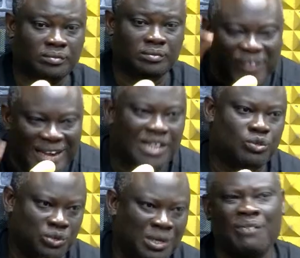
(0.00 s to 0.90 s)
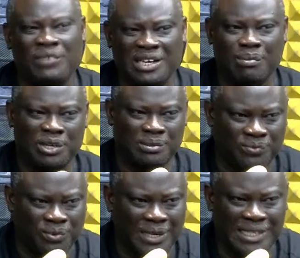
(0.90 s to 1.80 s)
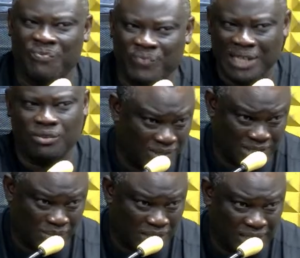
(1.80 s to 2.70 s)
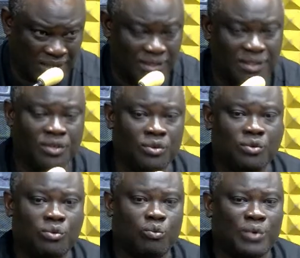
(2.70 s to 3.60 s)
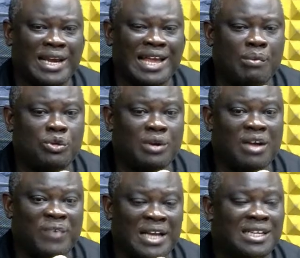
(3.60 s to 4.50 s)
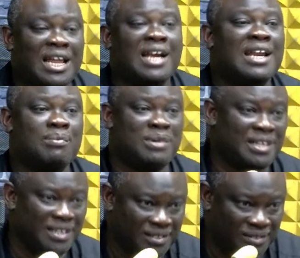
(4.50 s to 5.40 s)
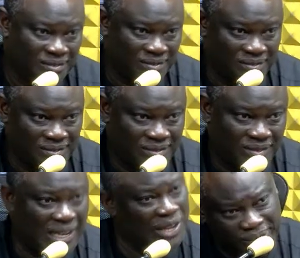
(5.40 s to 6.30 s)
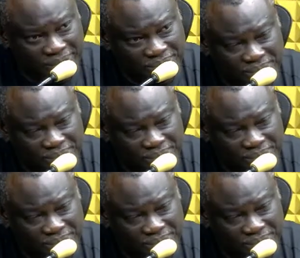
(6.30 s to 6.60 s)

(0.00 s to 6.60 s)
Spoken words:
And that solution, and I've written about it before. That's the final solution to matter. Where the army should now fight like an army. I know how.